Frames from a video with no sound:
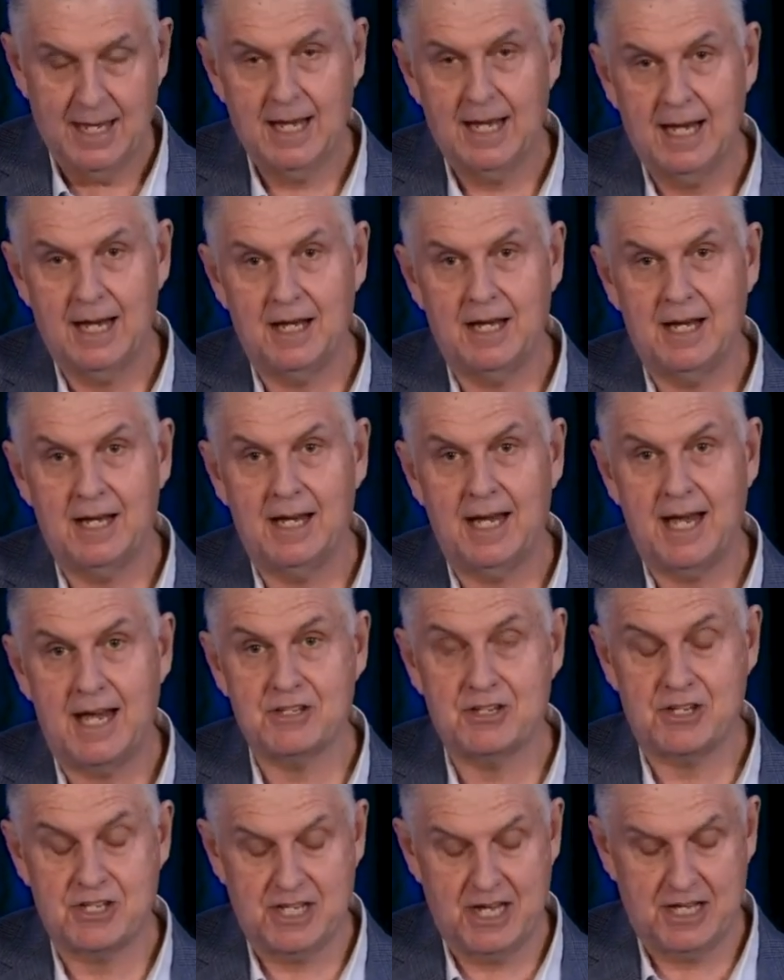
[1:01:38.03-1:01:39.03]

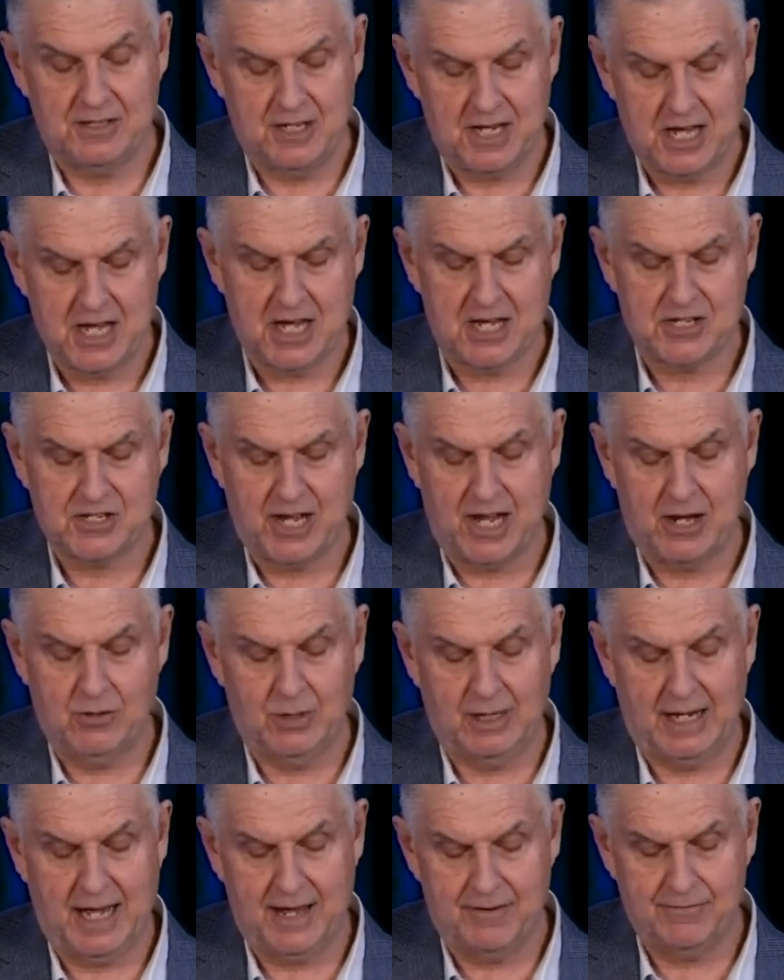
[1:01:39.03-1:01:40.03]
As I said, the ESO
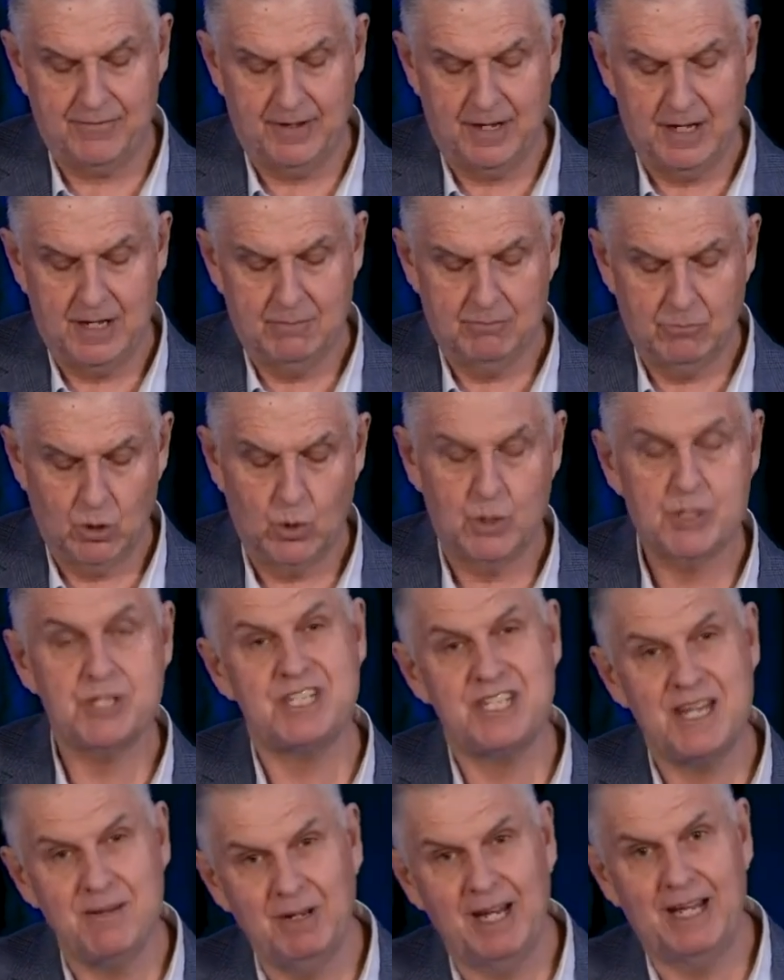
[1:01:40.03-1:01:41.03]
will have more
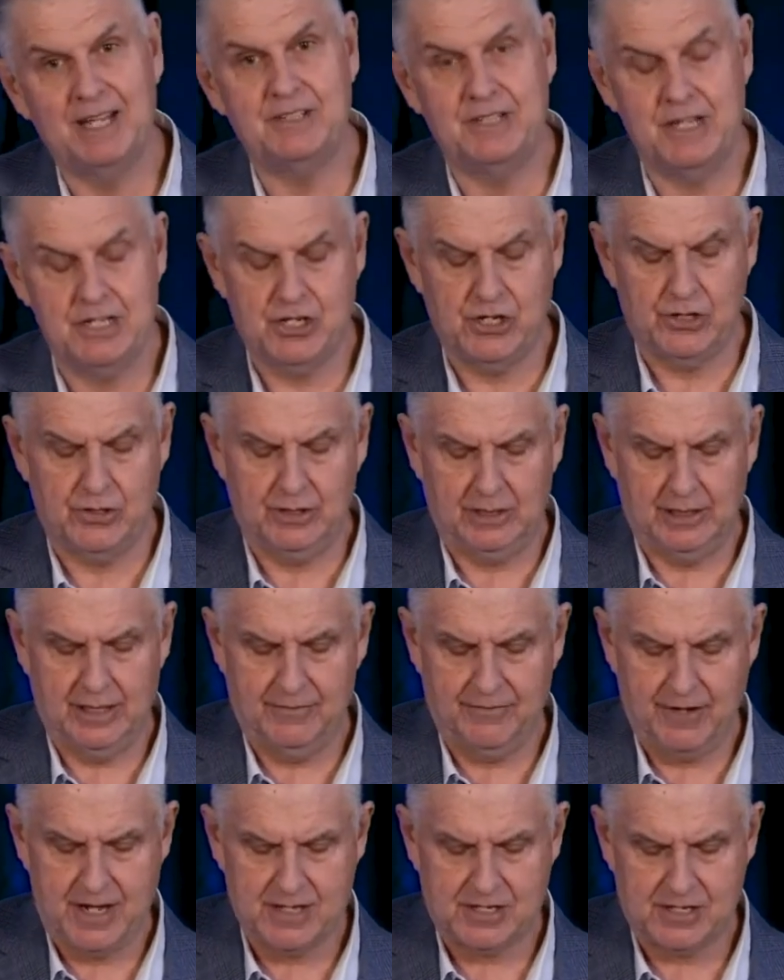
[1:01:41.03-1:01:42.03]
similar digital
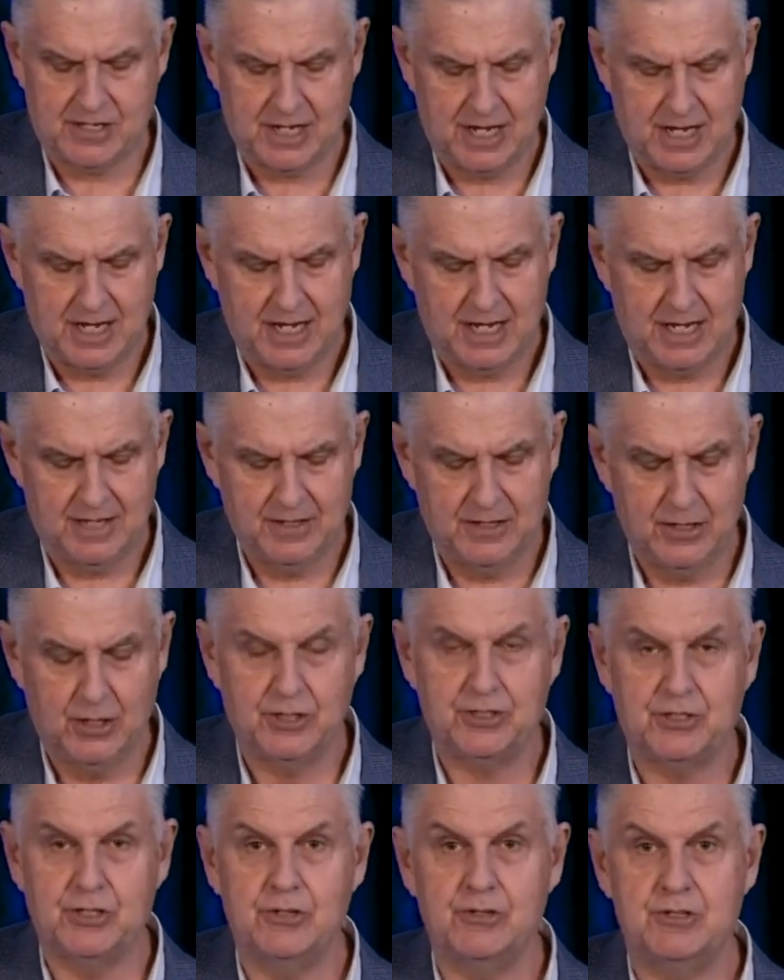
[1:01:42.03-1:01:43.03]
events in the
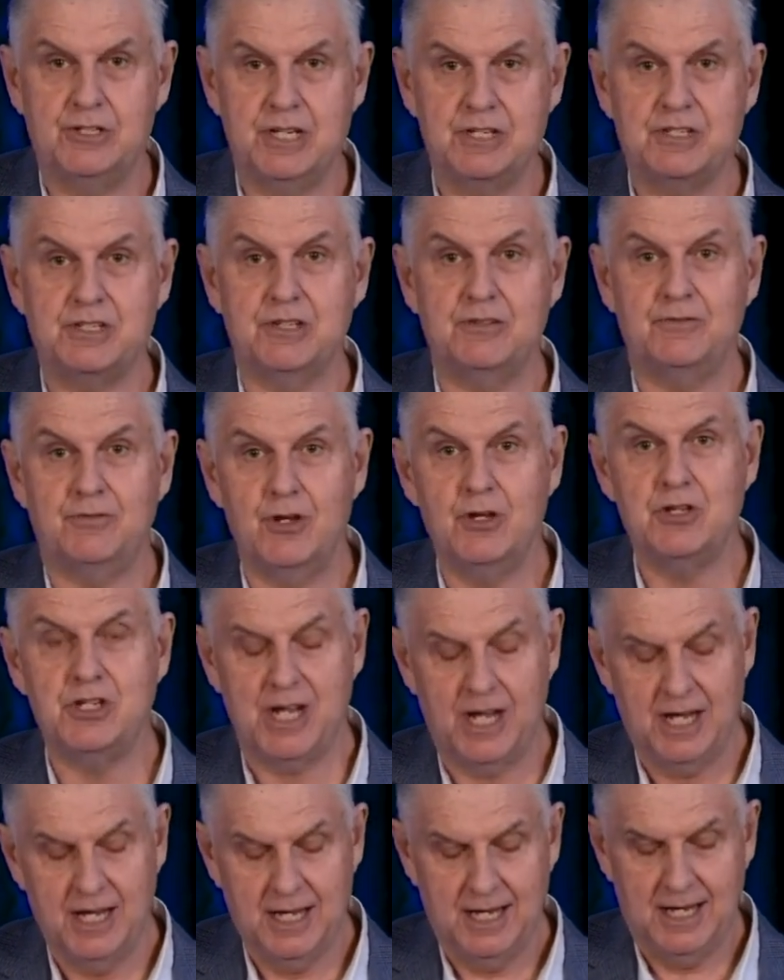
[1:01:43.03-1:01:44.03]
not too distant
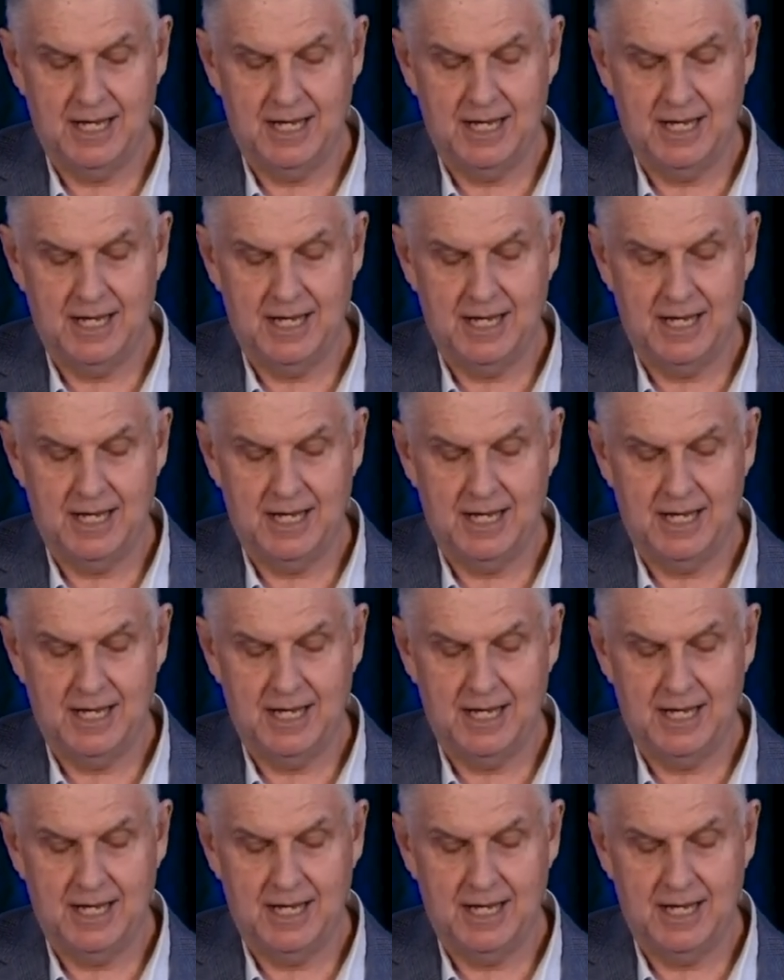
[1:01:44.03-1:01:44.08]
future,